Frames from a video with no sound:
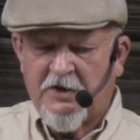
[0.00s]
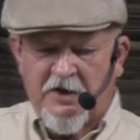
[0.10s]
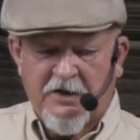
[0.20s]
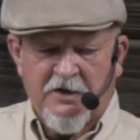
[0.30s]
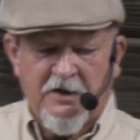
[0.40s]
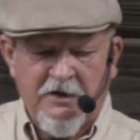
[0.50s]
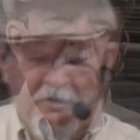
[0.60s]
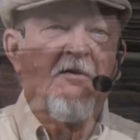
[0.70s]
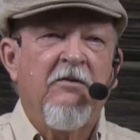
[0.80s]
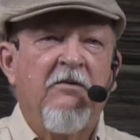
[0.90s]
like that.
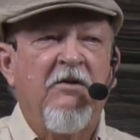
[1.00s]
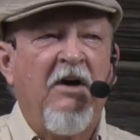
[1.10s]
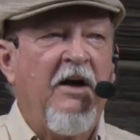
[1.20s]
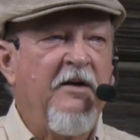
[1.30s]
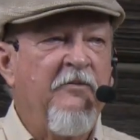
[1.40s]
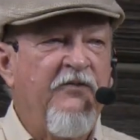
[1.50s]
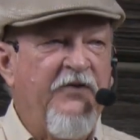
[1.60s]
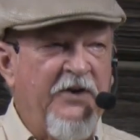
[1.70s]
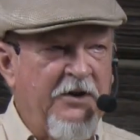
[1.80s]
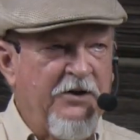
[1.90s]
I am
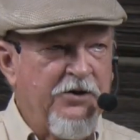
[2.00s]
finished.